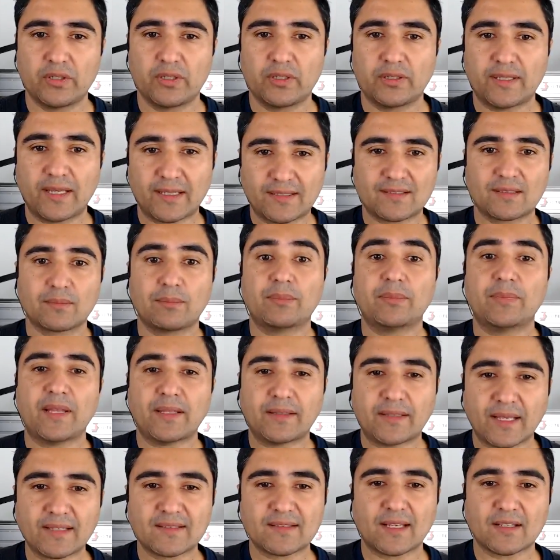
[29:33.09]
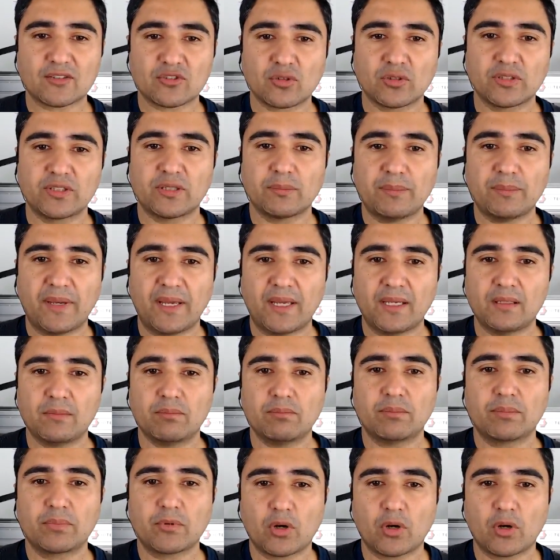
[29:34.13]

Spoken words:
That's actually the main